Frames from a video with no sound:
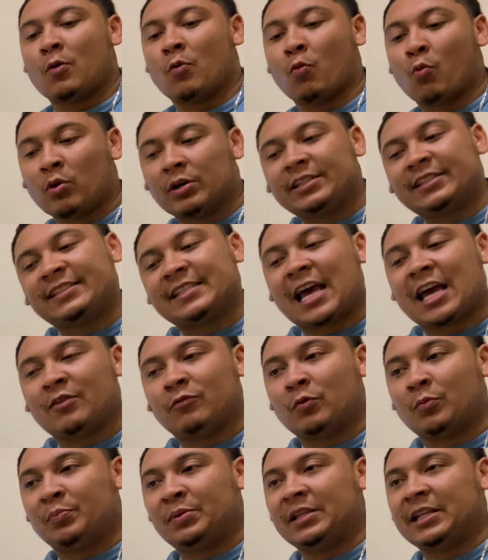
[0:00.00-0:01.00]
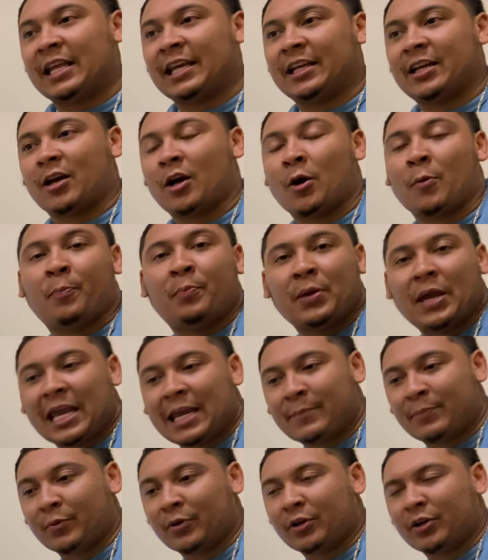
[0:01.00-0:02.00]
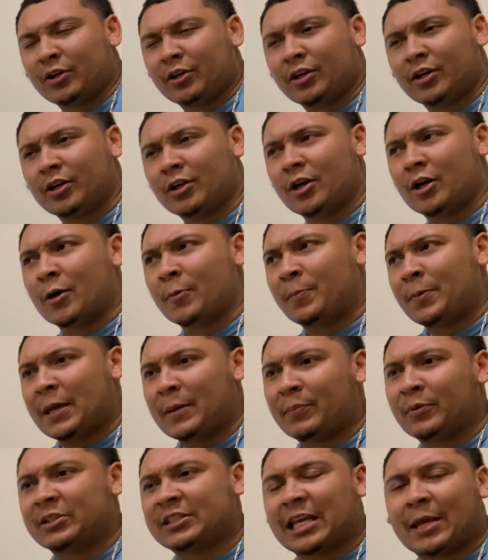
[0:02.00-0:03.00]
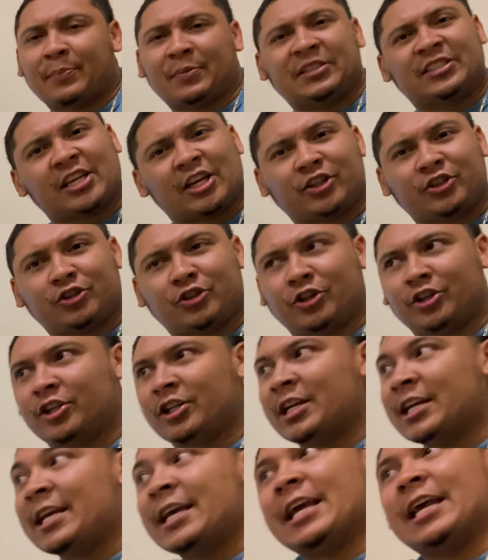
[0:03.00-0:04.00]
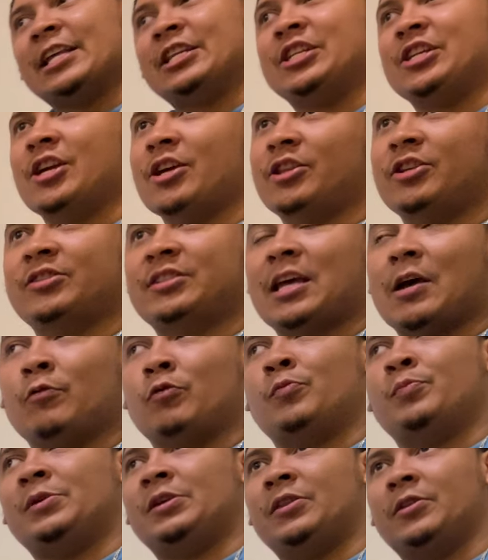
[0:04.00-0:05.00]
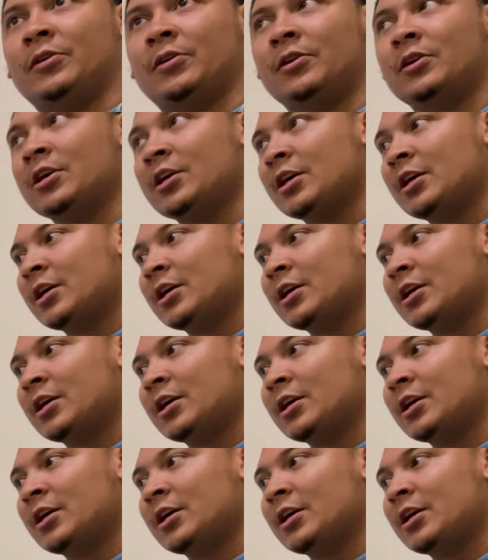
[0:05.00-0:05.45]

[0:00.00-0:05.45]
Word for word: one side will be like a paper a paper type of texture and the other side will be the